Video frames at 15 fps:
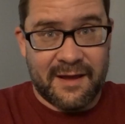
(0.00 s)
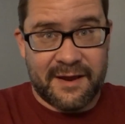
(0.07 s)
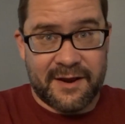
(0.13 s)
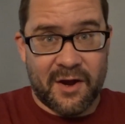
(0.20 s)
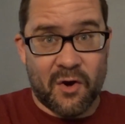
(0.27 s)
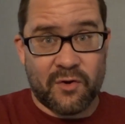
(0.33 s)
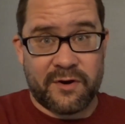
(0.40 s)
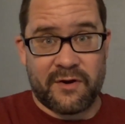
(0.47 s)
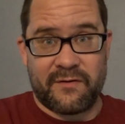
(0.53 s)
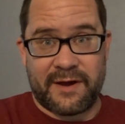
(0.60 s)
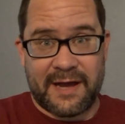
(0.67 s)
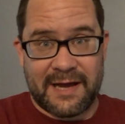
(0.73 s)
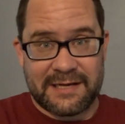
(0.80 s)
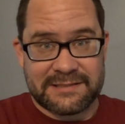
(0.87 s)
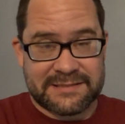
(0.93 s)
And oh no,
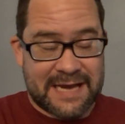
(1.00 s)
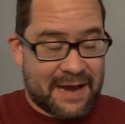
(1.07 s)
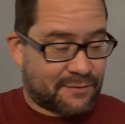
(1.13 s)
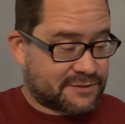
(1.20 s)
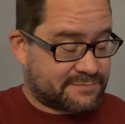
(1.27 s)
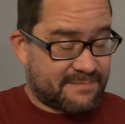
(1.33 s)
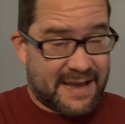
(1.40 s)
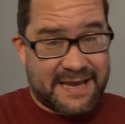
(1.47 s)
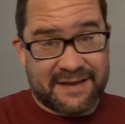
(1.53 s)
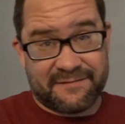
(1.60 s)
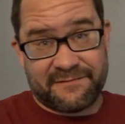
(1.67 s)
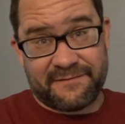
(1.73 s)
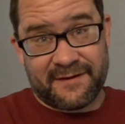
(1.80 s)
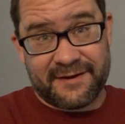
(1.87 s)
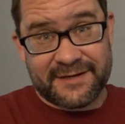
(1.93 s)
guys, I was making
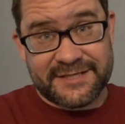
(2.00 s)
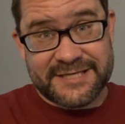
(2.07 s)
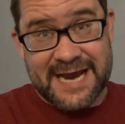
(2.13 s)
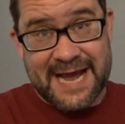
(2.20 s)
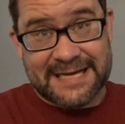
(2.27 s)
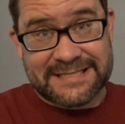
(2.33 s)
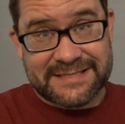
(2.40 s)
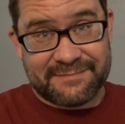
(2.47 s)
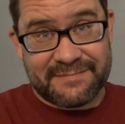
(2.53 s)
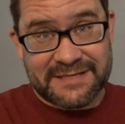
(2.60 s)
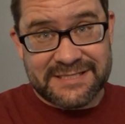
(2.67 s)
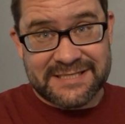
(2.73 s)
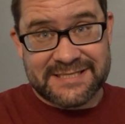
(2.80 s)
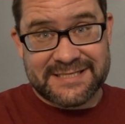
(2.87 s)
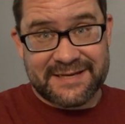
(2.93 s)
fun of Jackson,
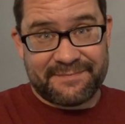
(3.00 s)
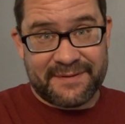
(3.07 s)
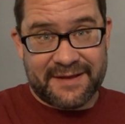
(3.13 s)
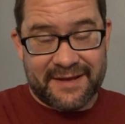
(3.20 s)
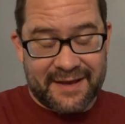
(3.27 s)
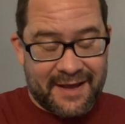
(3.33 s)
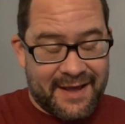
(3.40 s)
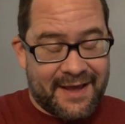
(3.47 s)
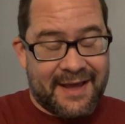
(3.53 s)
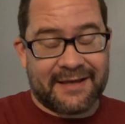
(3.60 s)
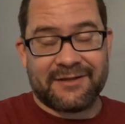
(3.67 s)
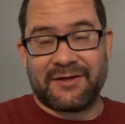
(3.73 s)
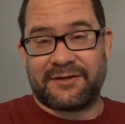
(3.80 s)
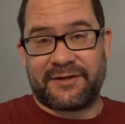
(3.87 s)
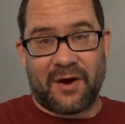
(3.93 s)
Mississippi.
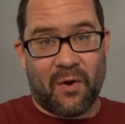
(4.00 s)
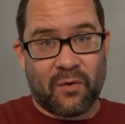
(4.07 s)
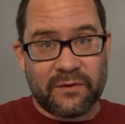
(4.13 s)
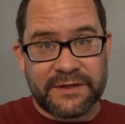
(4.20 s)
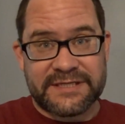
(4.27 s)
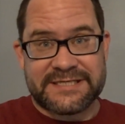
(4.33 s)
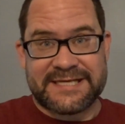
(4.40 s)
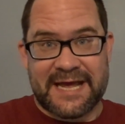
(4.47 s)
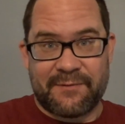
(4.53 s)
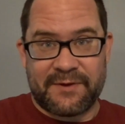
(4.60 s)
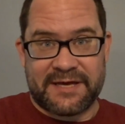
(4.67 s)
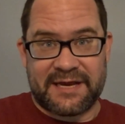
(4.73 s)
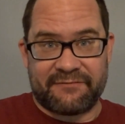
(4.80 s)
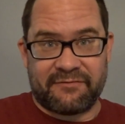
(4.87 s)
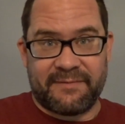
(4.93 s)
And look, the only state we
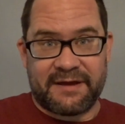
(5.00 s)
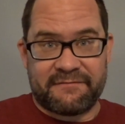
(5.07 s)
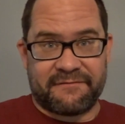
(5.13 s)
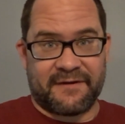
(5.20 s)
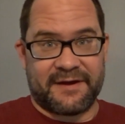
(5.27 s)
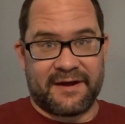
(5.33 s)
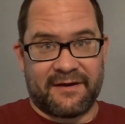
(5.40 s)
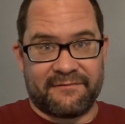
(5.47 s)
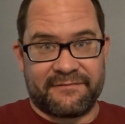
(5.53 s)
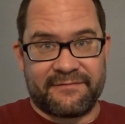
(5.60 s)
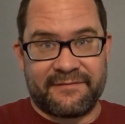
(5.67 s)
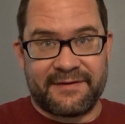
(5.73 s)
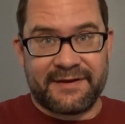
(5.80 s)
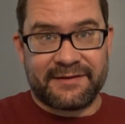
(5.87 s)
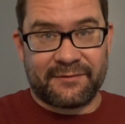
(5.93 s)
can ever make fun
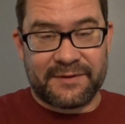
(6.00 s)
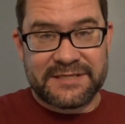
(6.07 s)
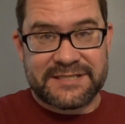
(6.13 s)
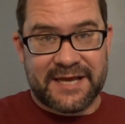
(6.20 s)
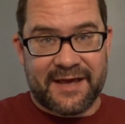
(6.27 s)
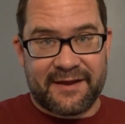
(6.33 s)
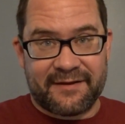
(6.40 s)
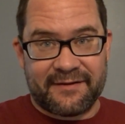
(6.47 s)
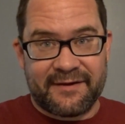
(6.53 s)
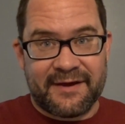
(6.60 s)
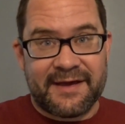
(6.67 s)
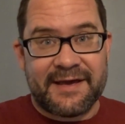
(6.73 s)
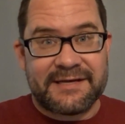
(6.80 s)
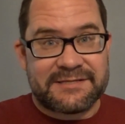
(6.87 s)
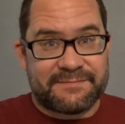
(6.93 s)
of in Louisiana
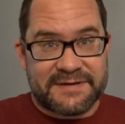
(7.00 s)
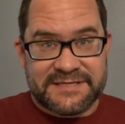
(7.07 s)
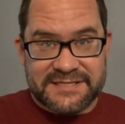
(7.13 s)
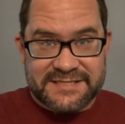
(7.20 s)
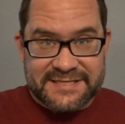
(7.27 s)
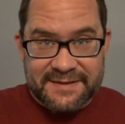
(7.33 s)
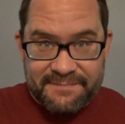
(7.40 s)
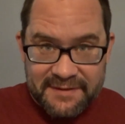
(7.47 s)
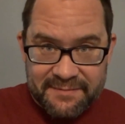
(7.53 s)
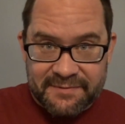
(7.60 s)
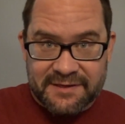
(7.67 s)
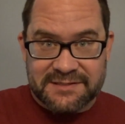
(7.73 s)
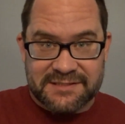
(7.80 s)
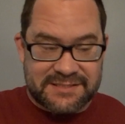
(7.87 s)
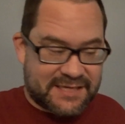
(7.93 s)
is Mississippi,
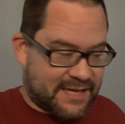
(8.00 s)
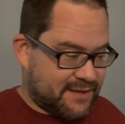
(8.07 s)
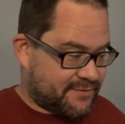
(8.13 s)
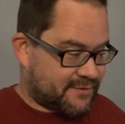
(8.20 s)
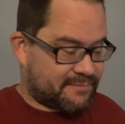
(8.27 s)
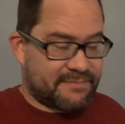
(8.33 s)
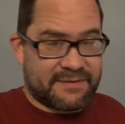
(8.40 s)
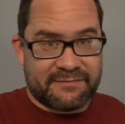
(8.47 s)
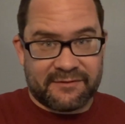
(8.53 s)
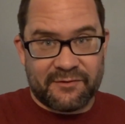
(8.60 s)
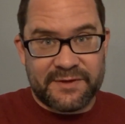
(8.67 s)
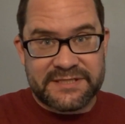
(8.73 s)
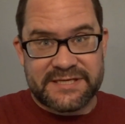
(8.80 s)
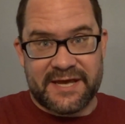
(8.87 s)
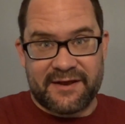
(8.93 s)
because it's either
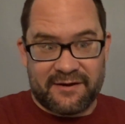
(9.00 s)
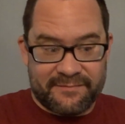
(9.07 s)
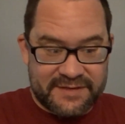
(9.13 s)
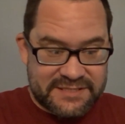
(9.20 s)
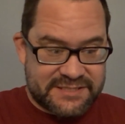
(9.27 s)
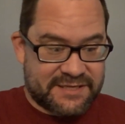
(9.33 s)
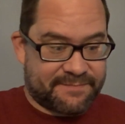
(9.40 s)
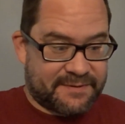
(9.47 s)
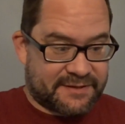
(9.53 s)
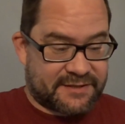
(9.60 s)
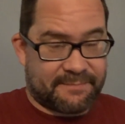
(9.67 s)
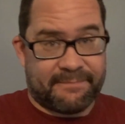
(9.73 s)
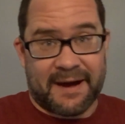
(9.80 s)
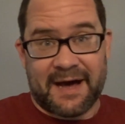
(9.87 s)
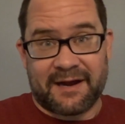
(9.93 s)
Louisiana or Mississippi at
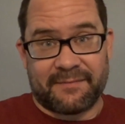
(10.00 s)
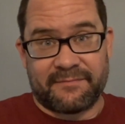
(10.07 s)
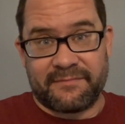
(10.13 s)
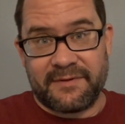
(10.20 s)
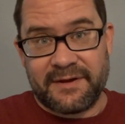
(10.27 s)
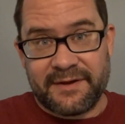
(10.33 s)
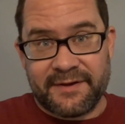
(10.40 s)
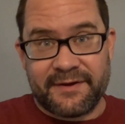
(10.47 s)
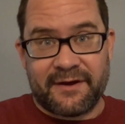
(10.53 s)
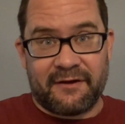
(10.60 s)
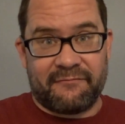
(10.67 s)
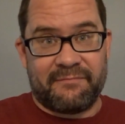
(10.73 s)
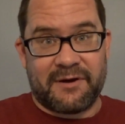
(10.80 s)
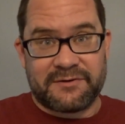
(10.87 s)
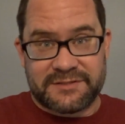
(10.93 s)
the bottom
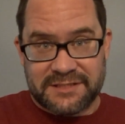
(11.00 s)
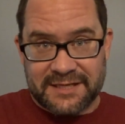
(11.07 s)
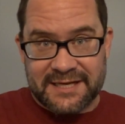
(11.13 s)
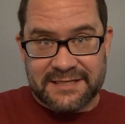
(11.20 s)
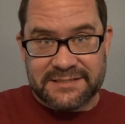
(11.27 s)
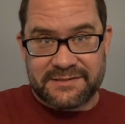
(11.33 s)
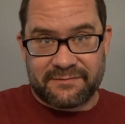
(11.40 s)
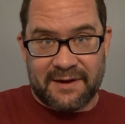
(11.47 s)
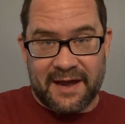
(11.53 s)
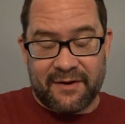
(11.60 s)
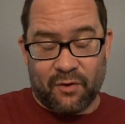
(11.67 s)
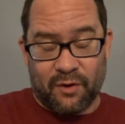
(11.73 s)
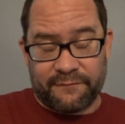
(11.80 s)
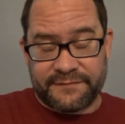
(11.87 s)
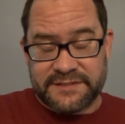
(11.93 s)
of most lists, right?
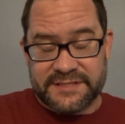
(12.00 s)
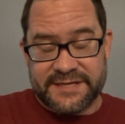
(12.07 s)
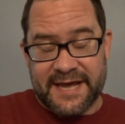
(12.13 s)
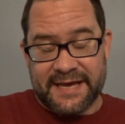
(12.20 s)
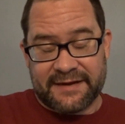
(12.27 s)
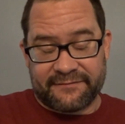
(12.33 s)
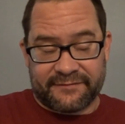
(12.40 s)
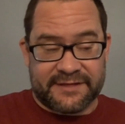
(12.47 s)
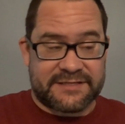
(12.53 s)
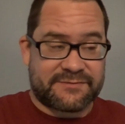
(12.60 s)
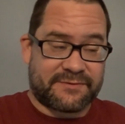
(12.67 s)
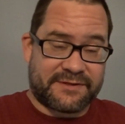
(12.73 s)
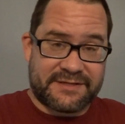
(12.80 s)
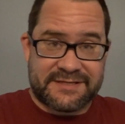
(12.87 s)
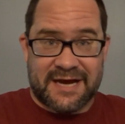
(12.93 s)
Or if it's a negative
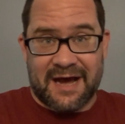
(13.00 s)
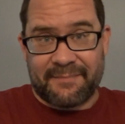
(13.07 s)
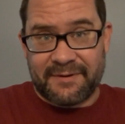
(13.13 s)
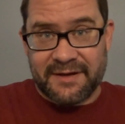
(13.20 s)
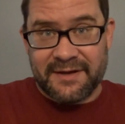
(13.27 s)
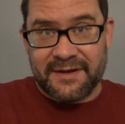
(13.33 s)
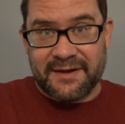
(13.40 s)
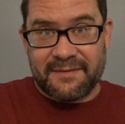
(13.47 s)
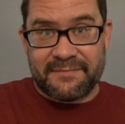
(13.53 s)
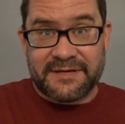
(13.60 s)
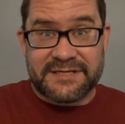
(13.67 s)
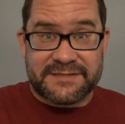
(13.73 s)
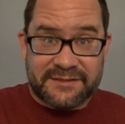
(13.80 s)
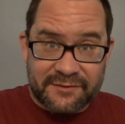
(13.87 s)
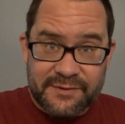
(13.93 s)
list, we're at the top. But
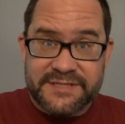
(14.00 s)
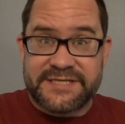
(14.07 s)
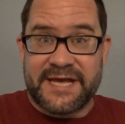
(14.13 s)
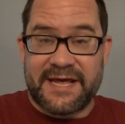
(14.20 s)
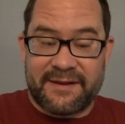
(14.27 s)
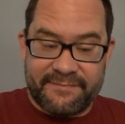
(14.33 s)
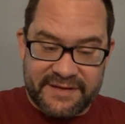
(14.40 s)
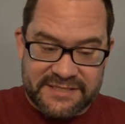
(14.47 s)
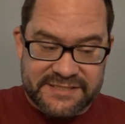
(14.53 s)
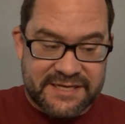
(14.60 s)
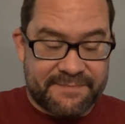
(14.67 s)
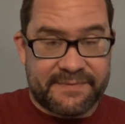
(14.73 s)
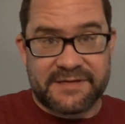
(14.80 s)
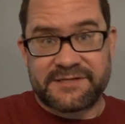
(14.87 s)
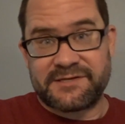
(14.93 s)
it's Louisiana, Mississippi.